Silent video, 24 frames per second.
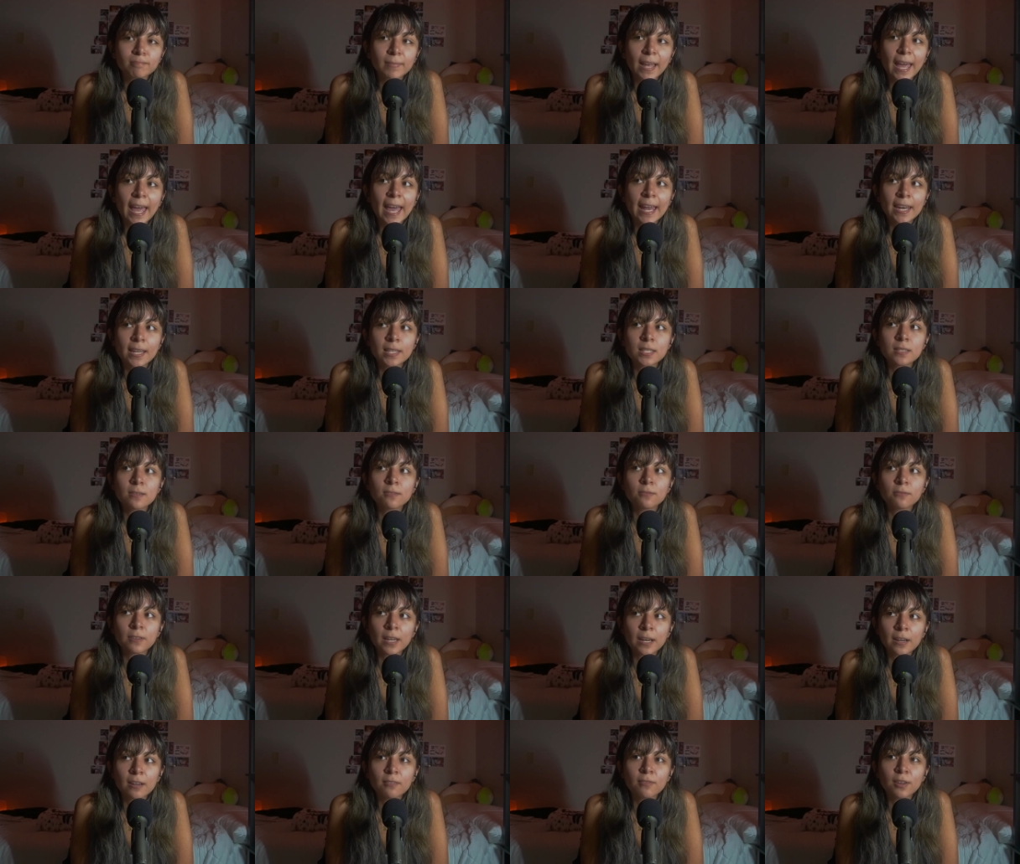And it's a
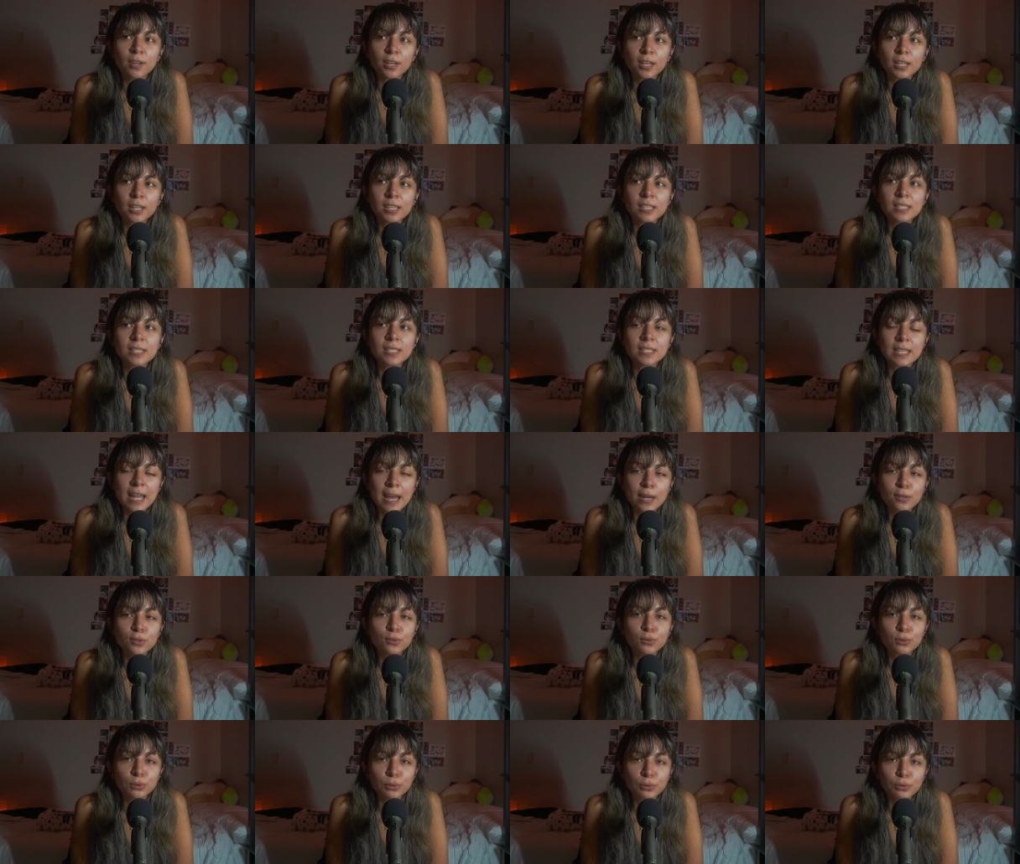very, very sad
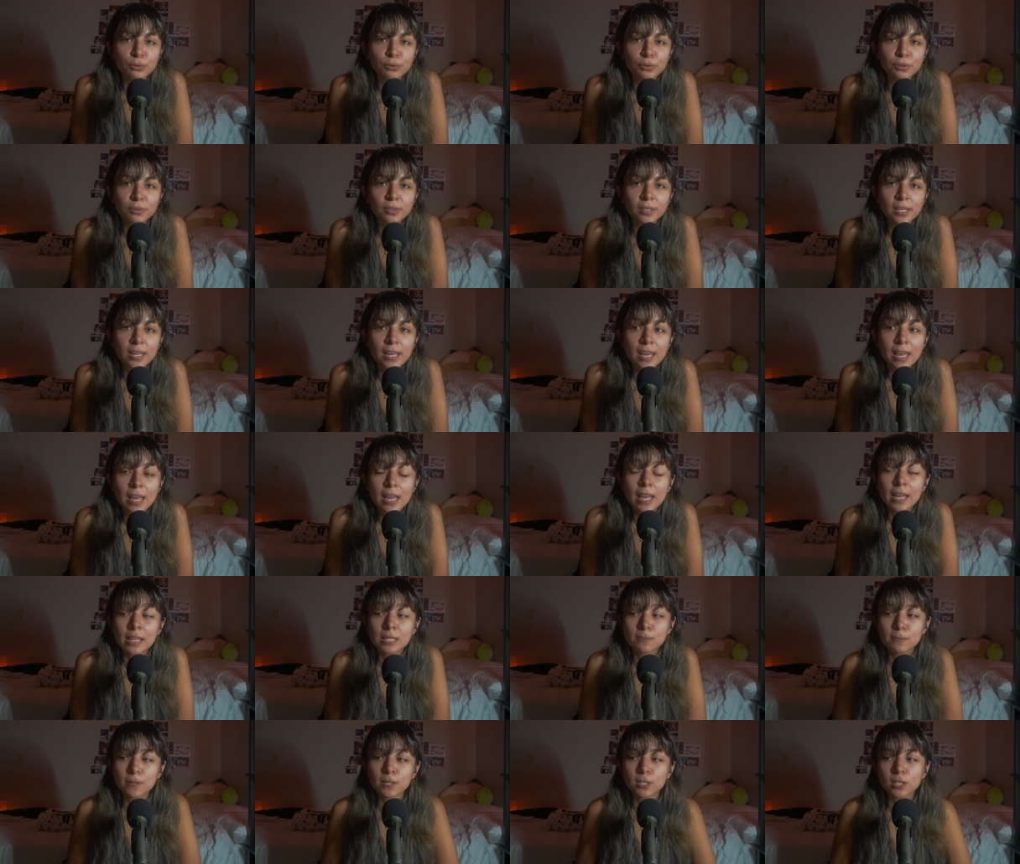truth,
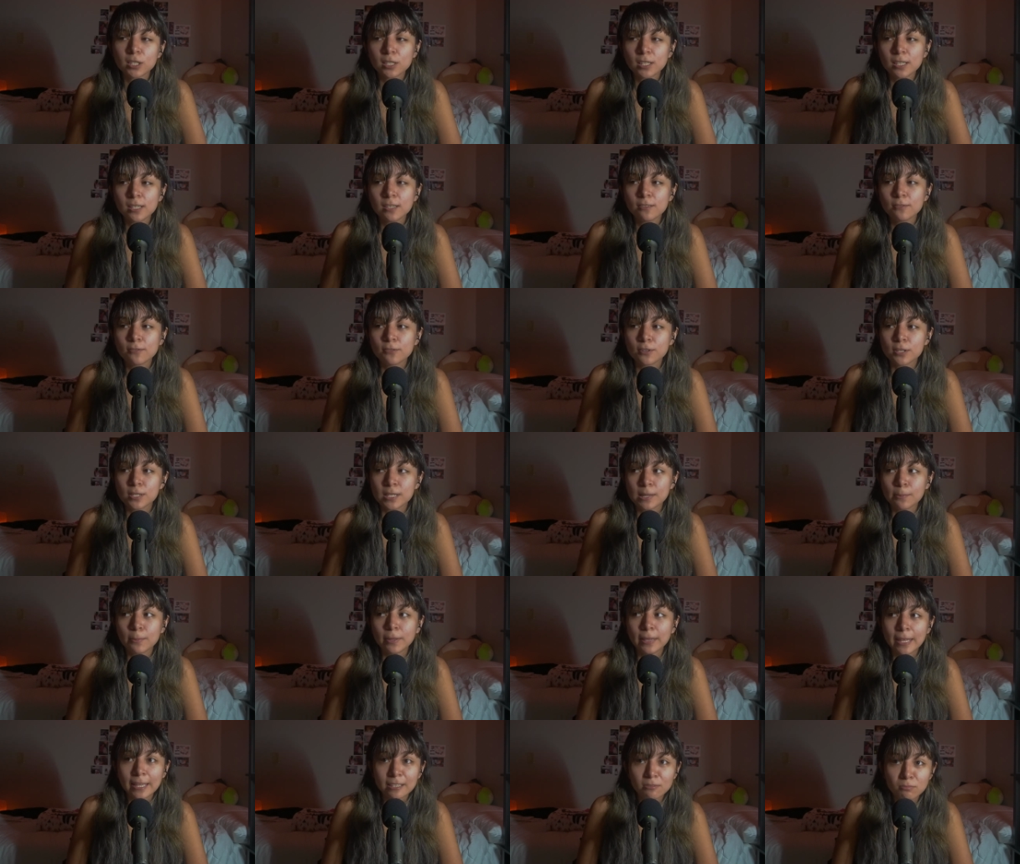especially for
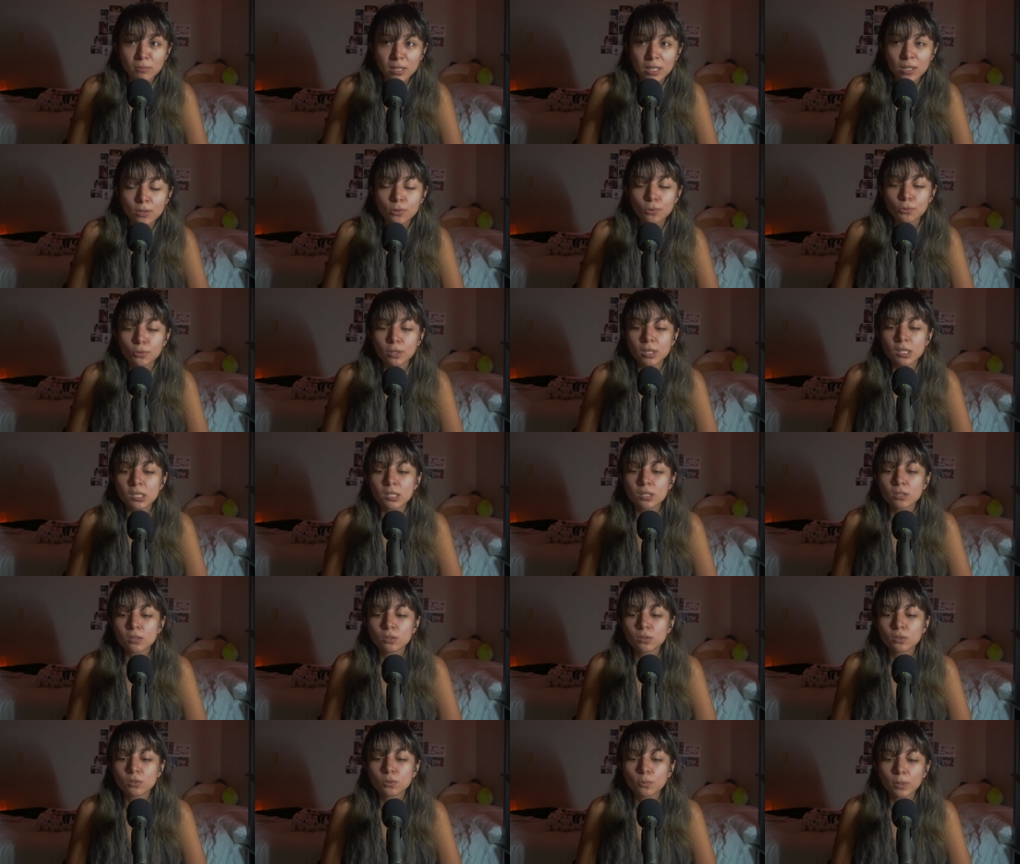someone like me who is
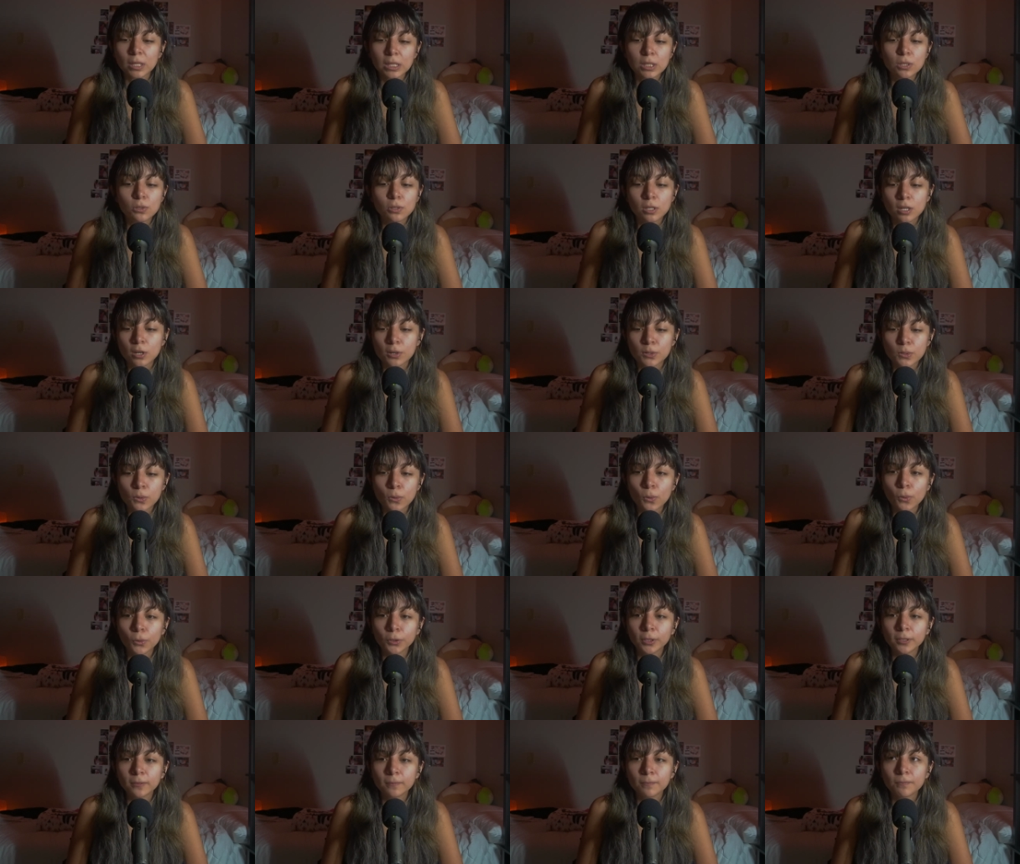22 years
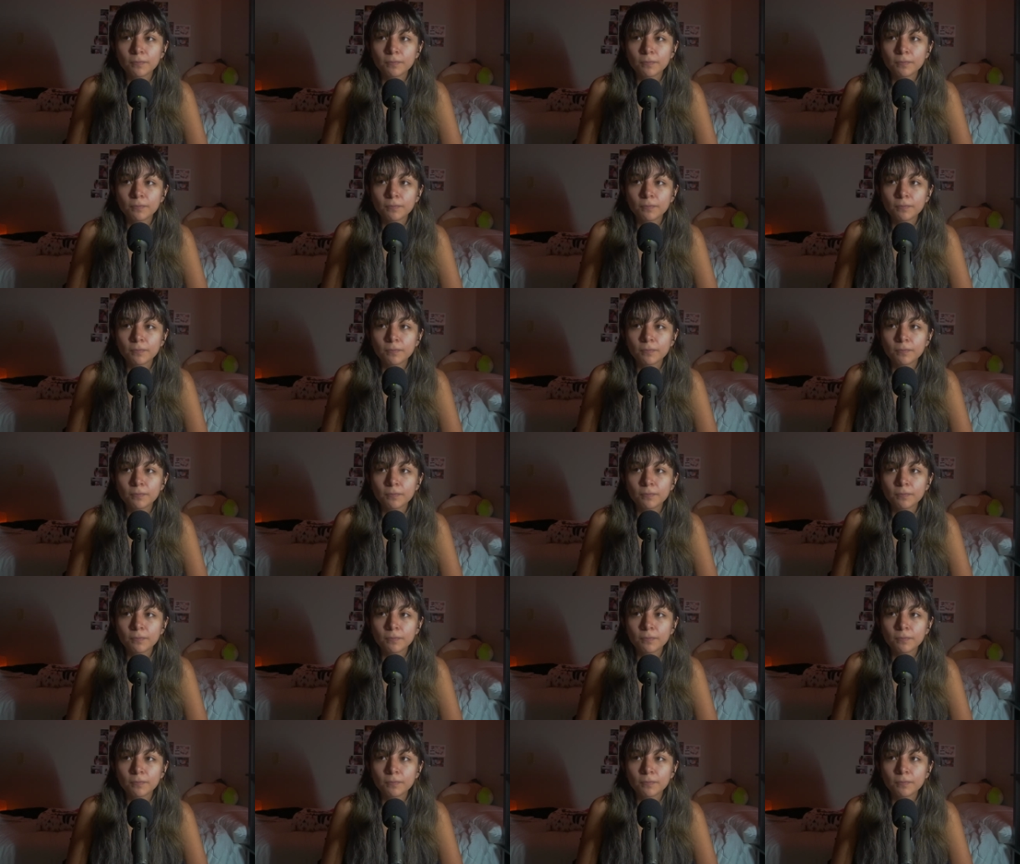old.